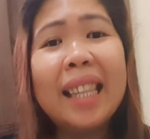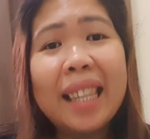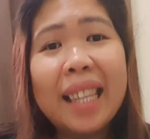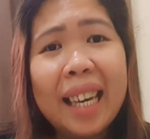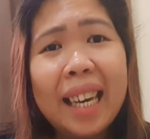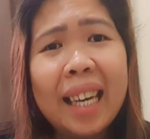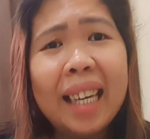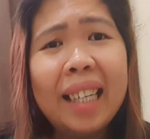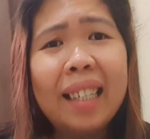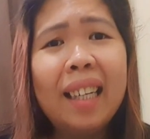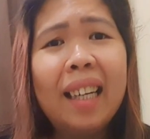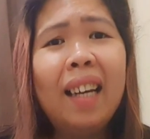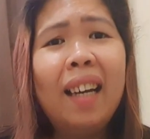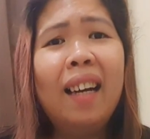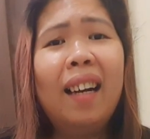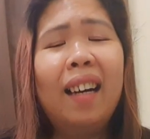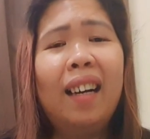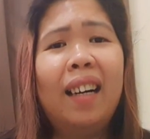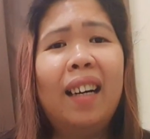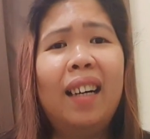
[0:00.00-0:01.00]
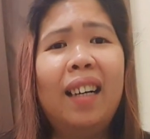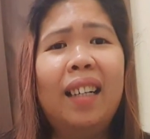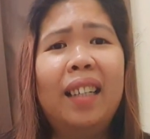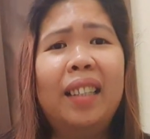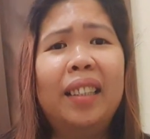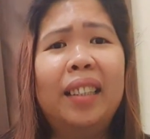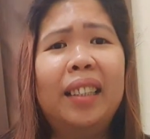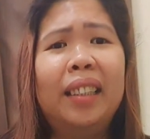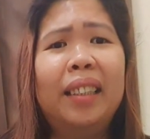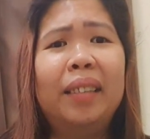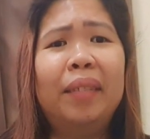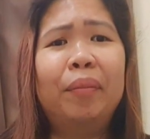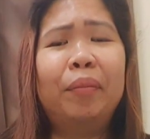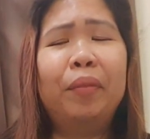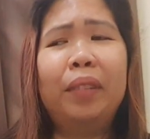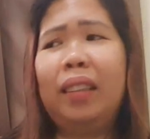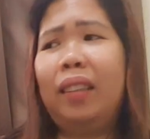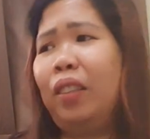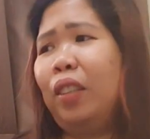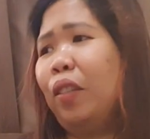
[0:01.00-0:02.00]
then,
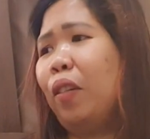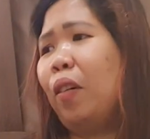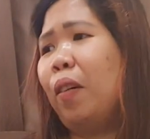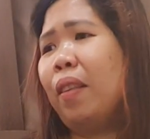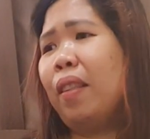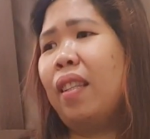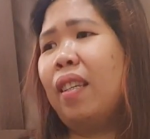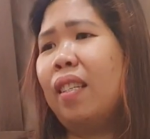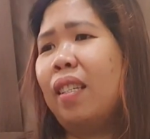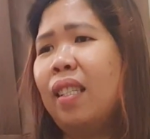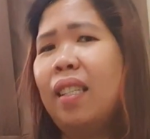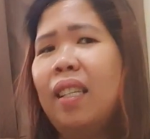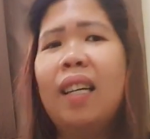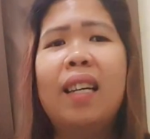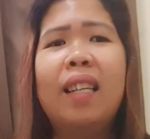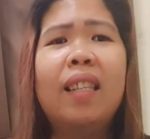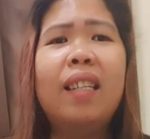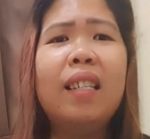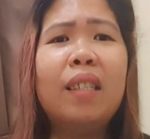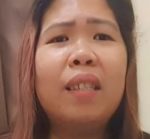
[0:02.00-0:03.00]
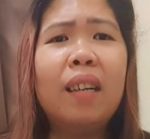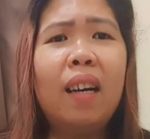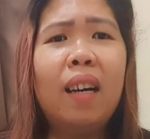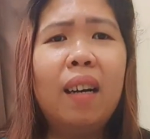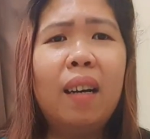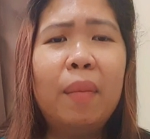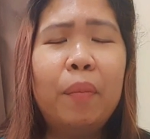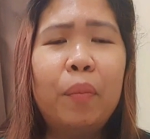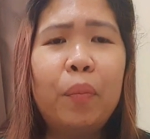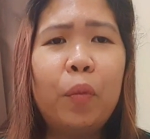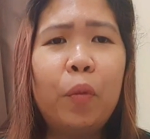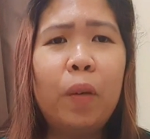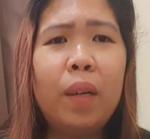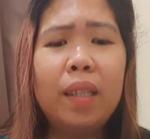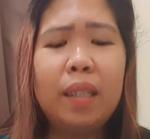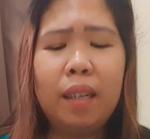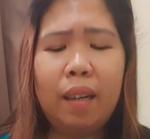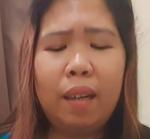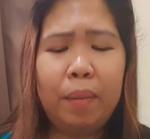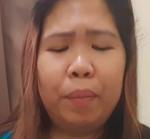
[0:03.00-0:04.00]
what do you call this,
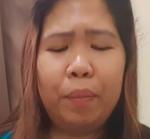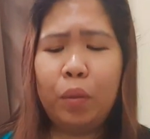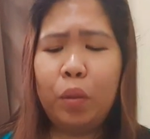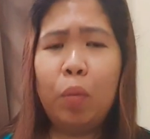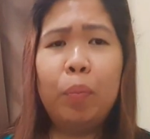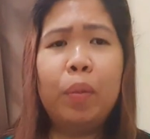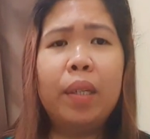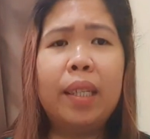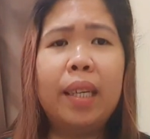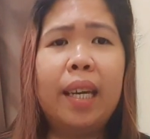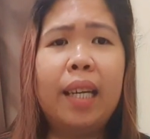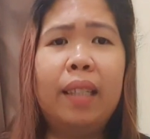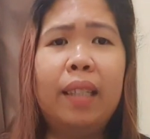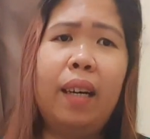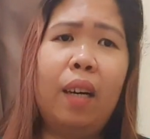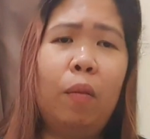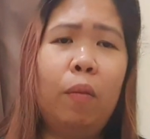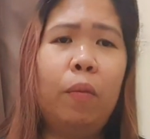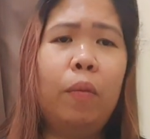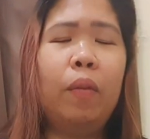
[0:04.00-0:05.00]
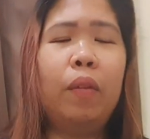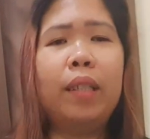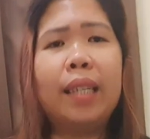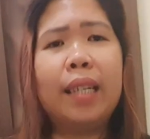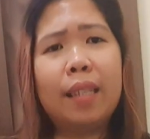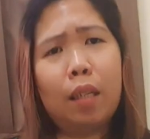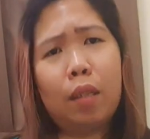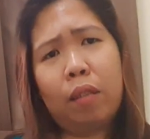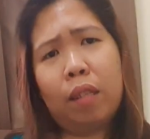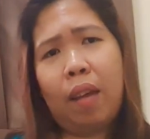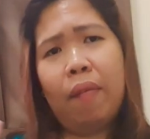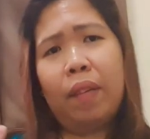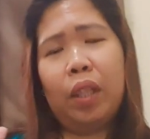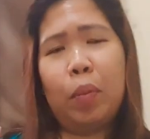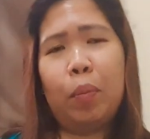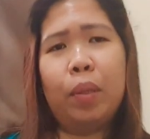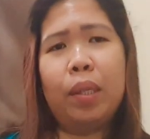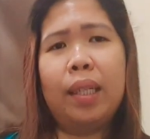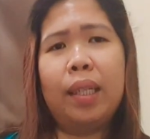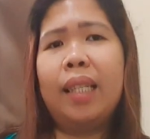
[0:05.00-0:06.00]
was, Supersale Kipling, 60-70%
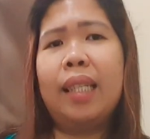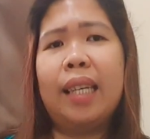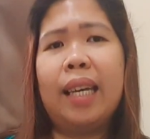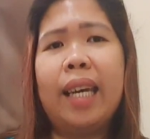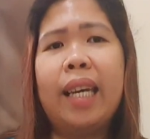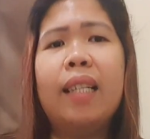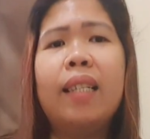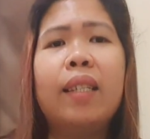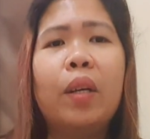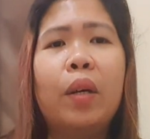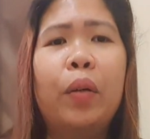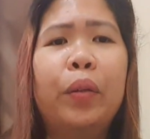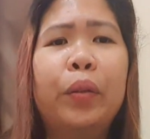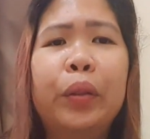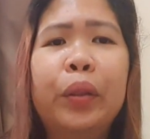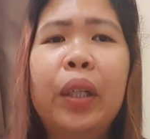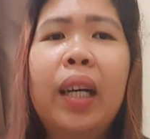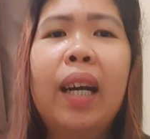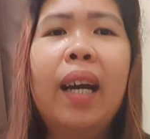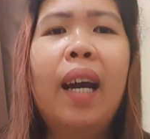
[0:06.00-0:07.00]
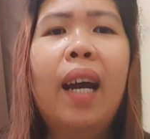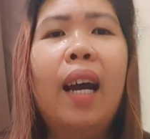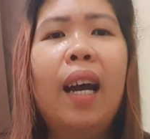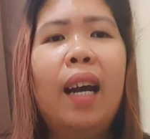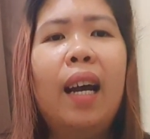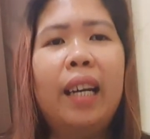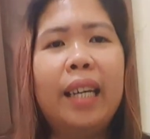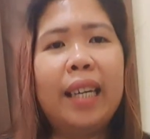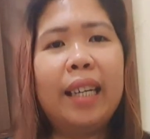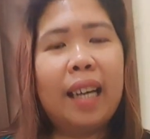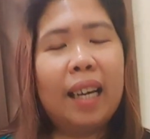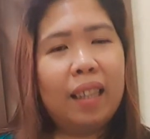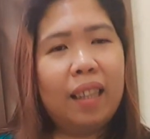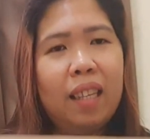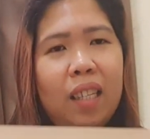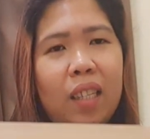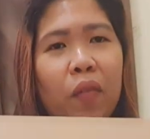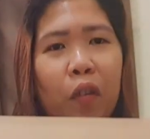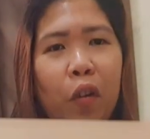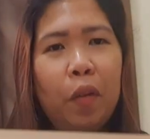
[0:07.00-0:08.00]
sale, so, he got
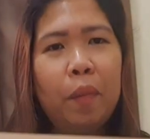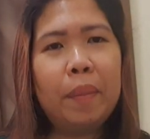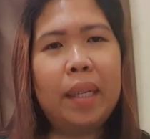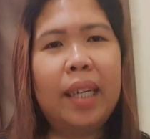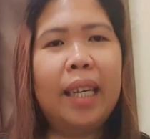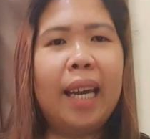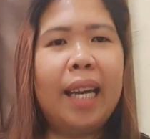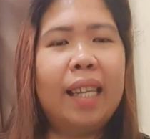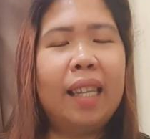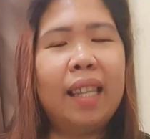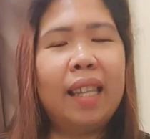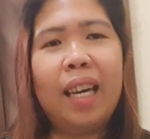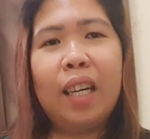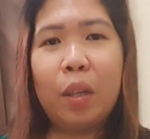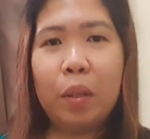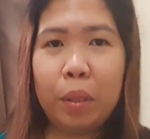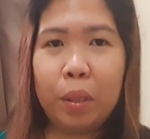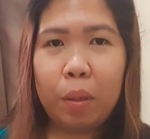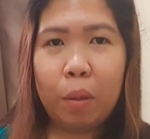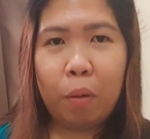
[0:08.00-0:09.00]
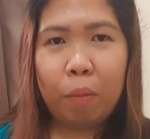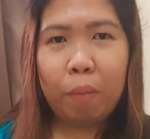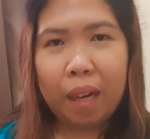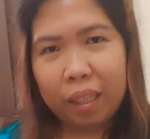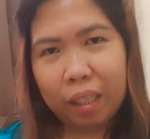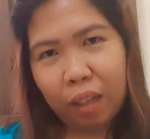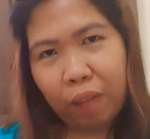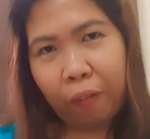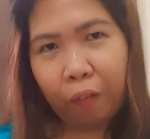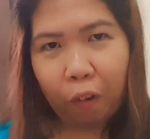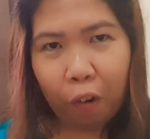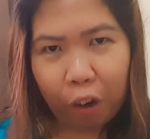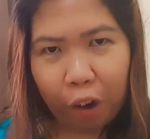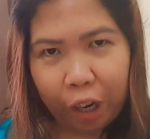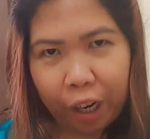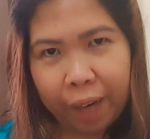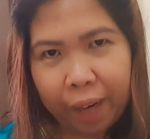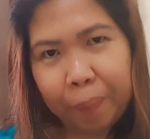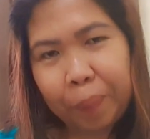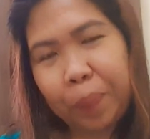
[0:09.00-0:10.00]
this for me, and thank you so much
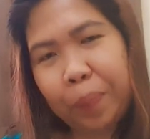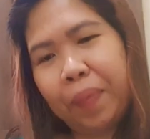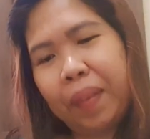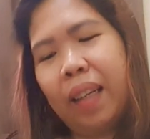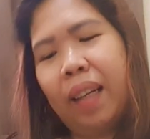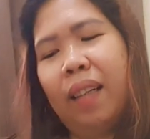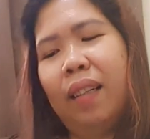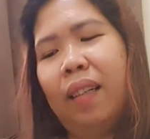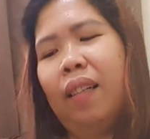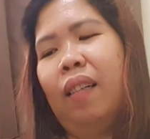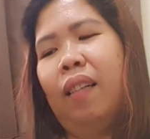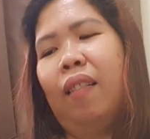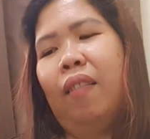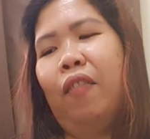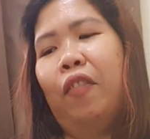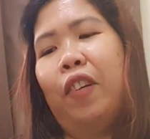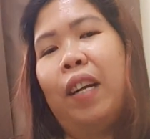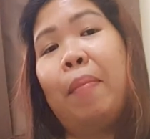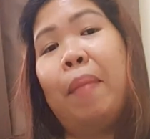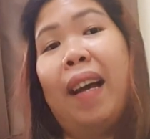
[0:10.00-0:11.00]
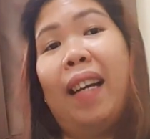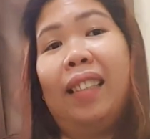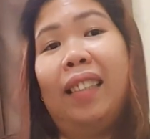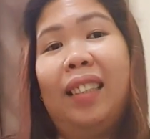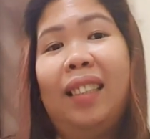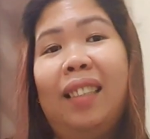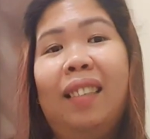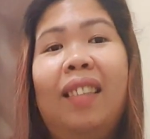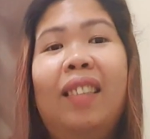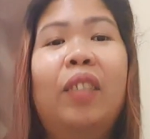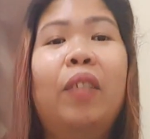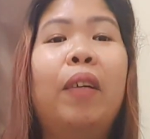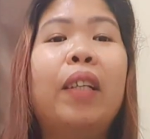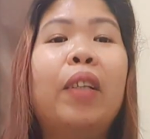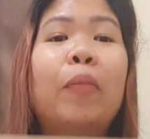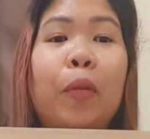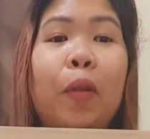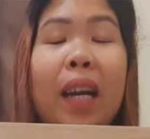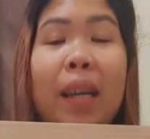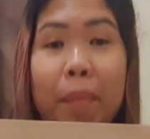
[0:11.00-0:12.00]
for the bags, so,
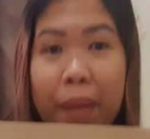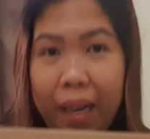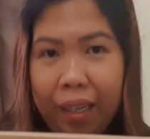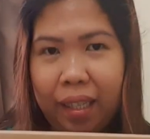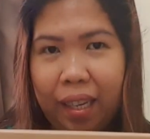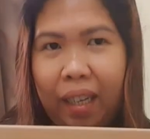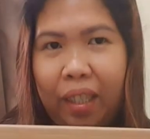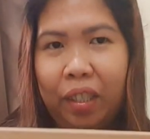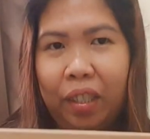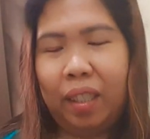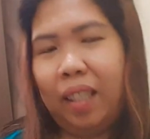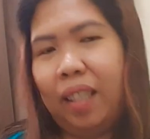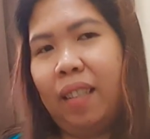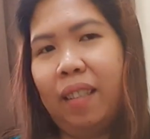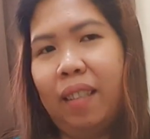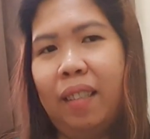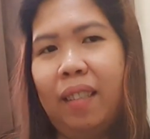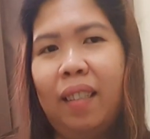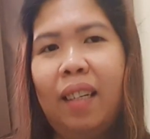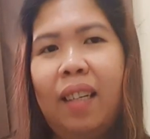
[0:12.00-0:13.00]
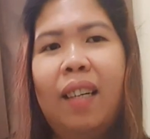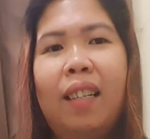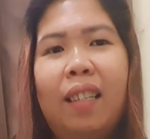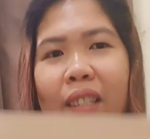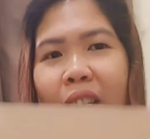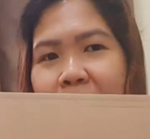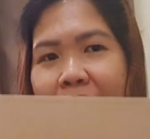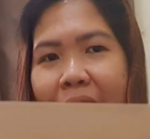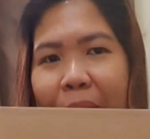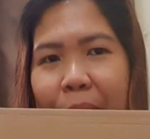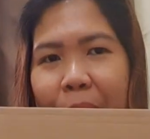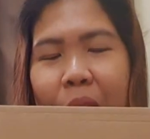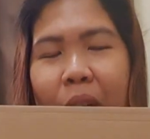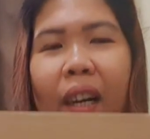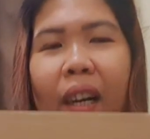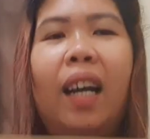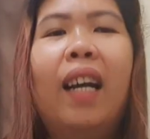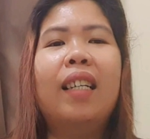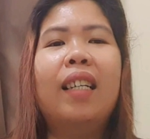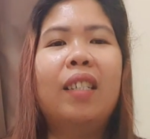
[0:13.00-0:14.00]
ito po ay bags, actually, so, yan po,
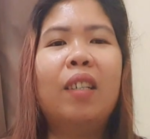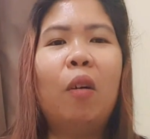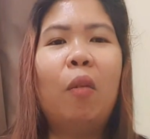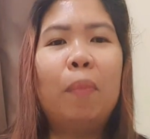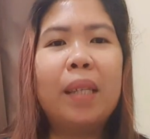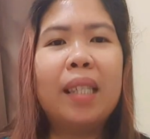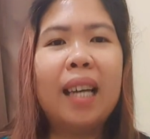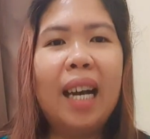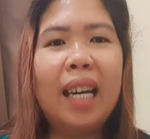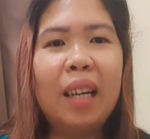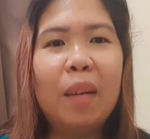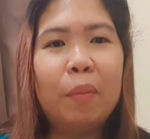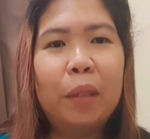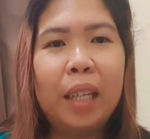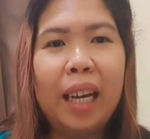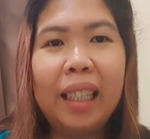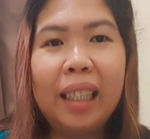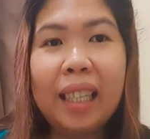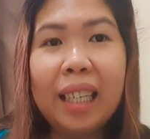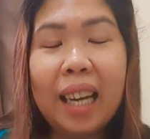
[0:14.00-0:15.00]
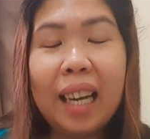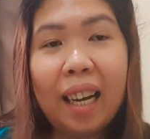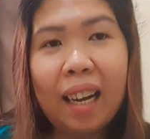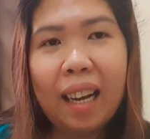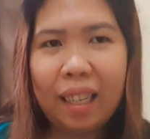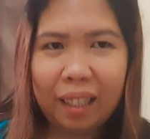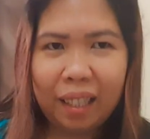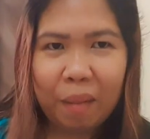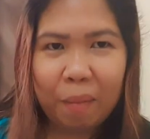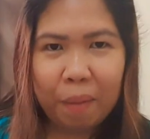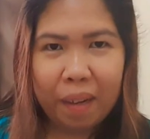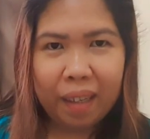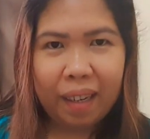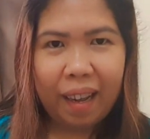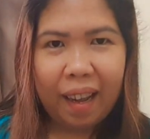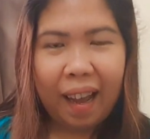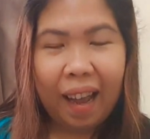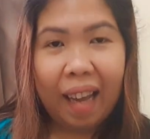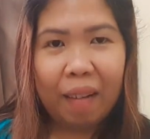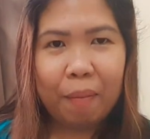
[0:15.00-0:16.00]
so, pisahan na po natin ang ating
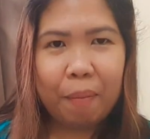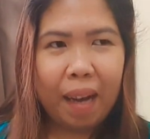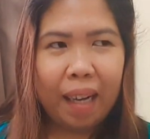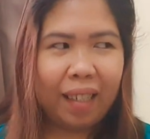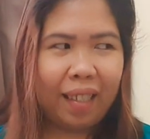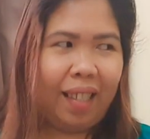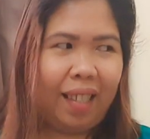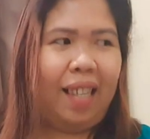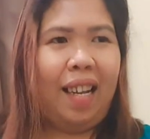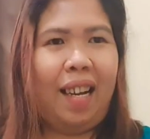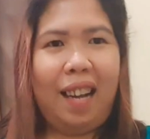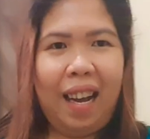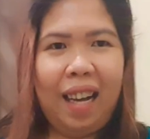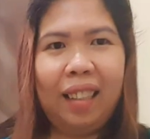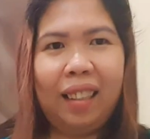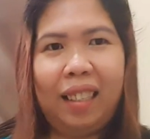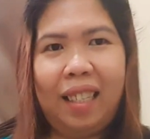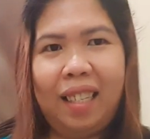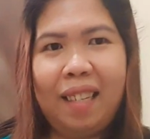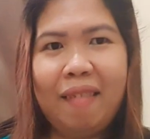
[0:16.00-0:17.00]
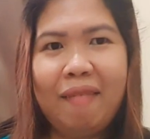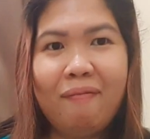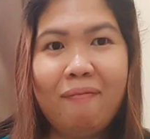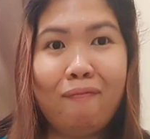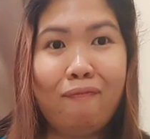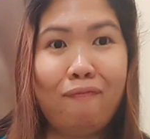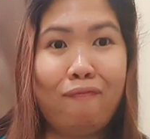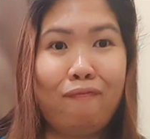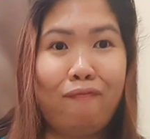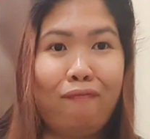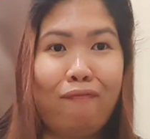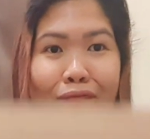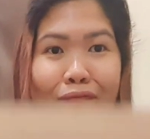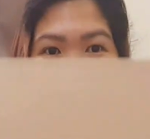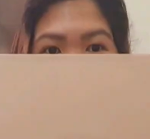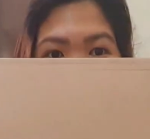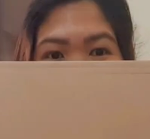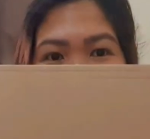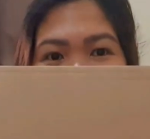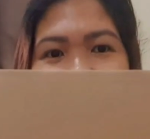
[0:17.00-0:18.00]
pag-unbox ng ating
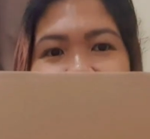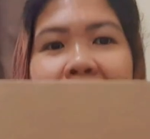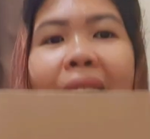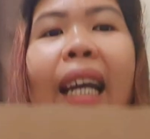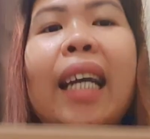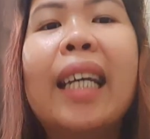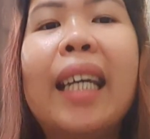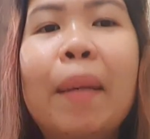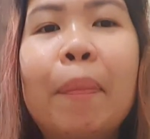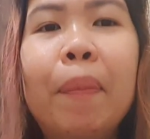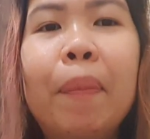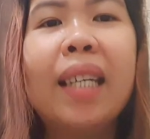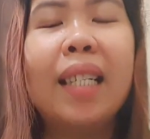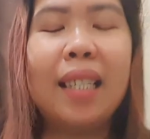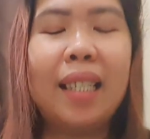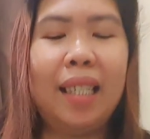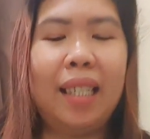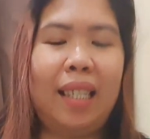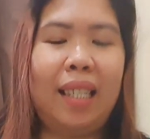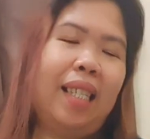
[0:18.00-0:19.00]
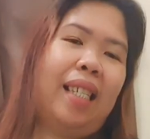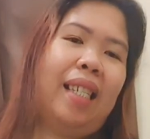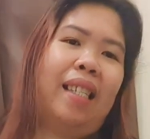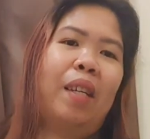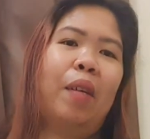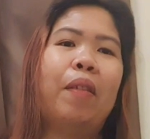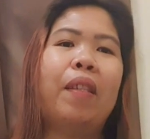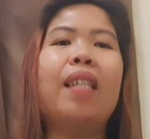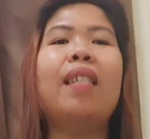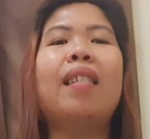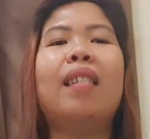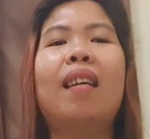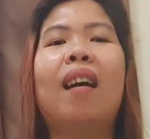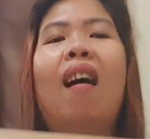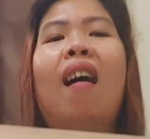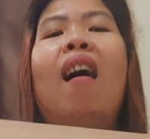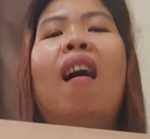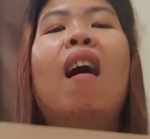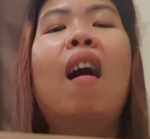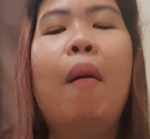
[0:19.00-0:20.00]
Kiplings, so, this
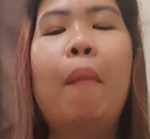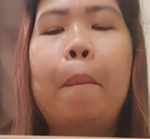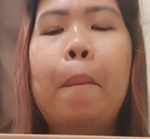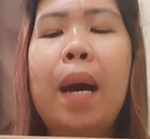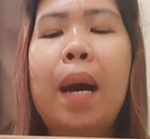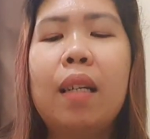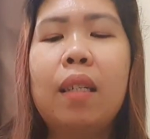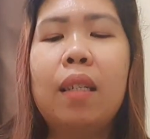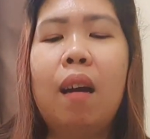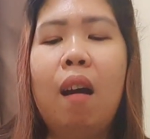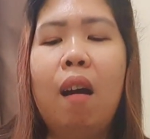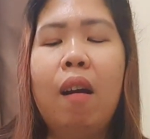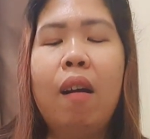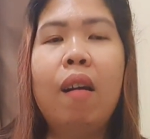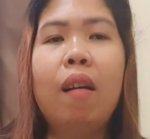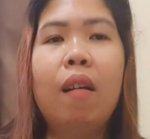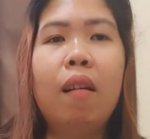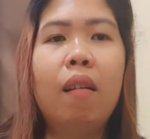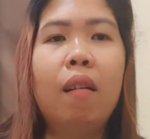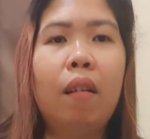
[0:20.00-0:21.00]
bags are,